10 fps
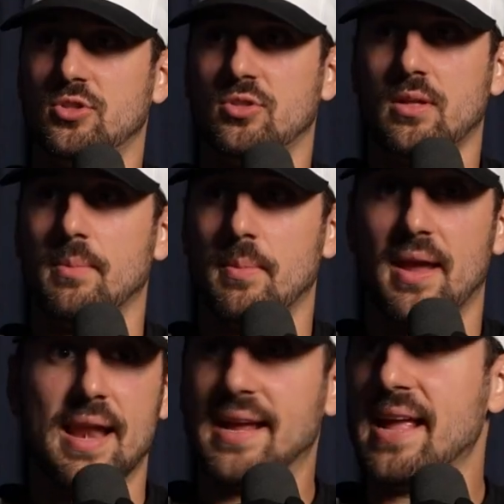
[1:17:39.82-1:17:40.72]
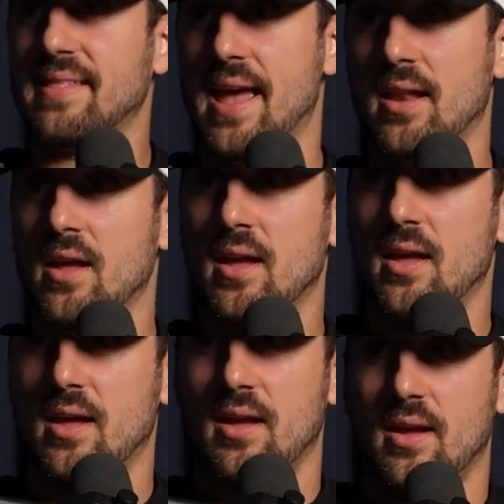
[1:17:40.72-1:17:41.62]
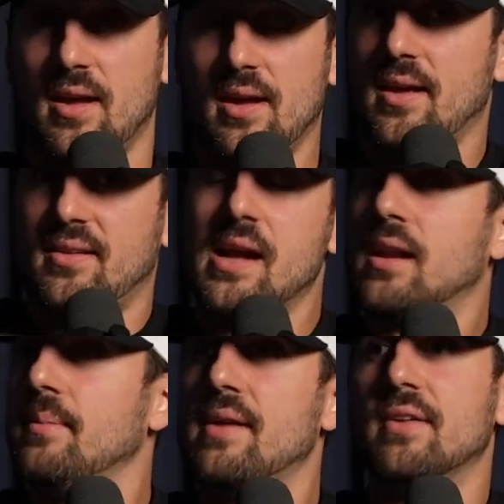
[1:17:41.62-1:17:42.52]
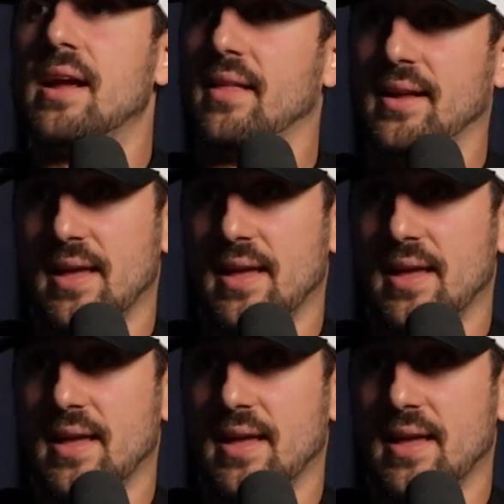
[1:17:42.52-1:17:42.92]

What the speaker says: Just let me be. And I get that. It's not going to be every night